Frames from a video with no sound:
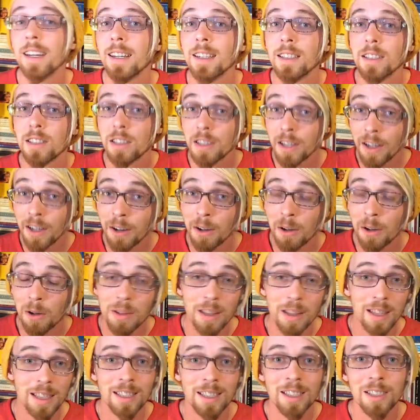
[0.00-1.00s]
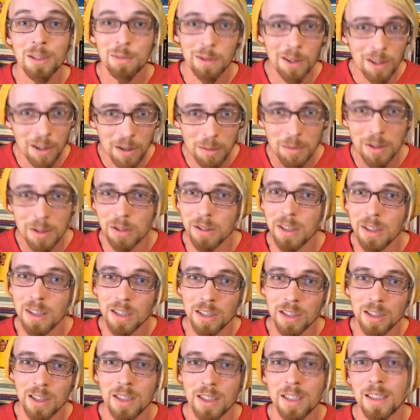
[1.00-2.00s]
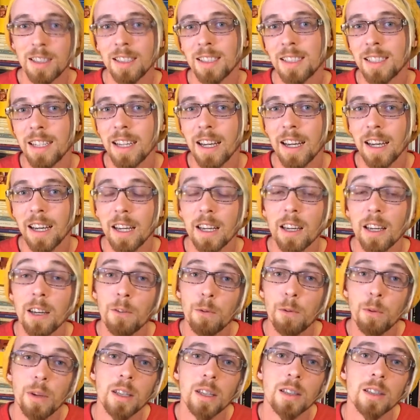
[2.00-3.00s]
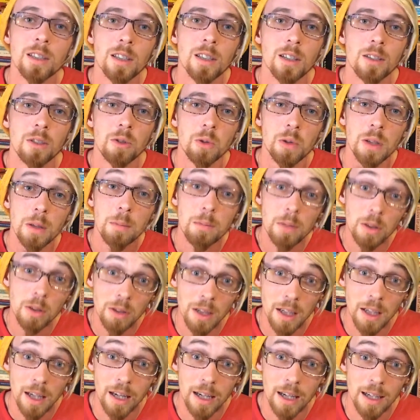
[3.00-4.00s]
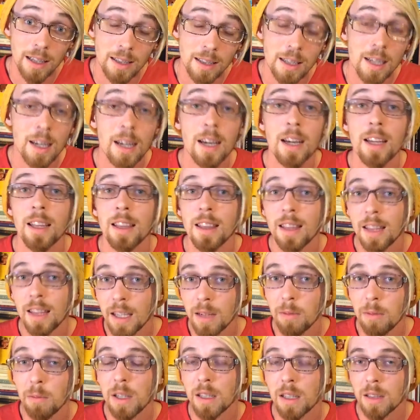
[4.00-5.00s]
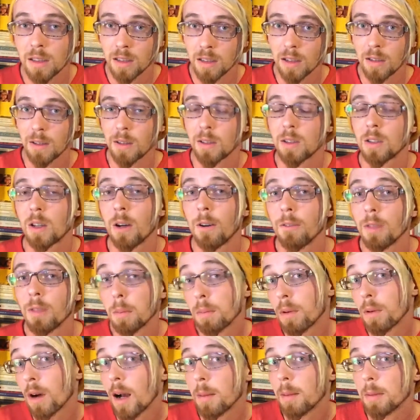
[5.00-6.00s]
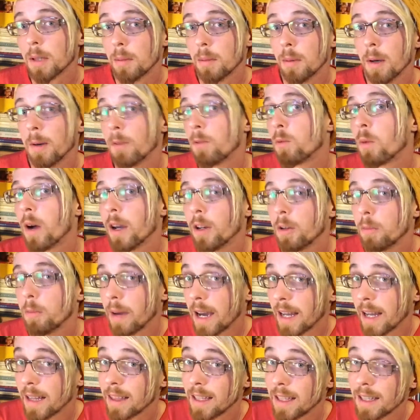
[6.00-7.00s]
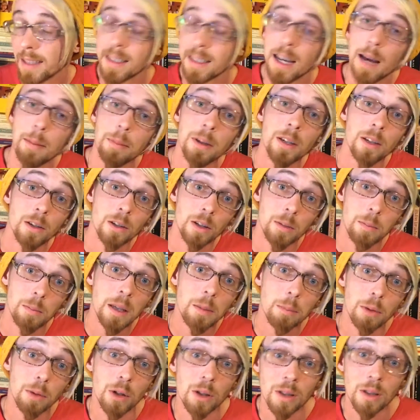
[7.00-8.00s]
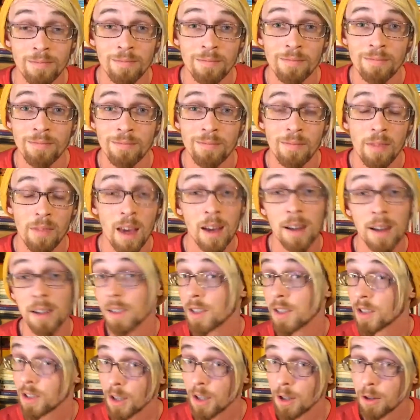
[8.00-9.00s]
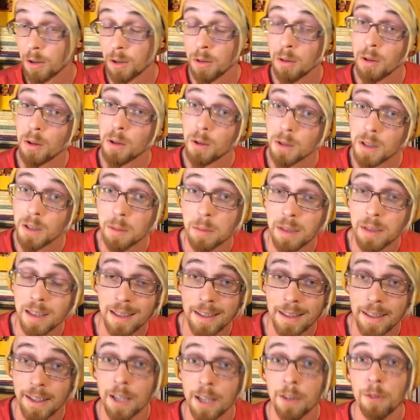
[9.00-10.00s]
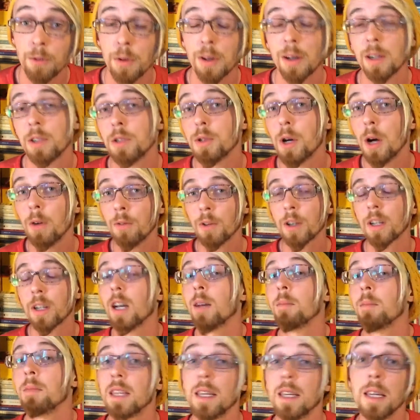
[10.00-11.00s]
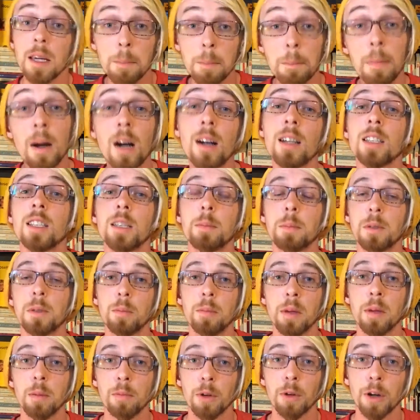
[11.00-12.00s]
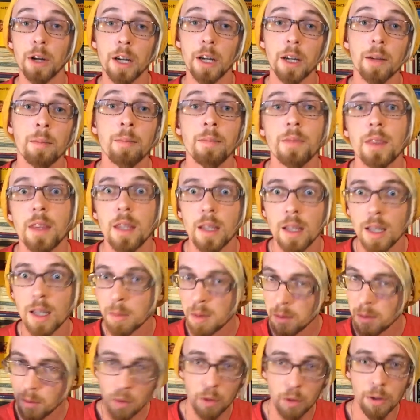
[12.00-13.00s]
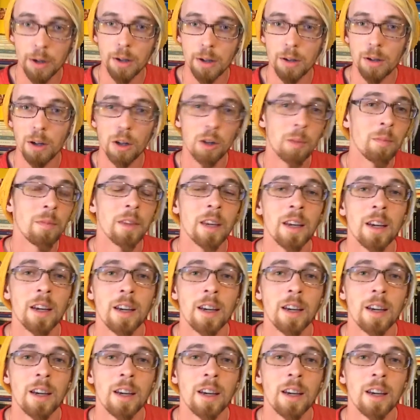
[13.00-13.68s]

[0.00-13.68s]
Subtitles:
So this is where hermeneutics starts to say, if we can start to communicate, then we can start to solve the problem of why do bad things happen to good people. So ultimately, if we are to overcome the impossible memory, the immemorial,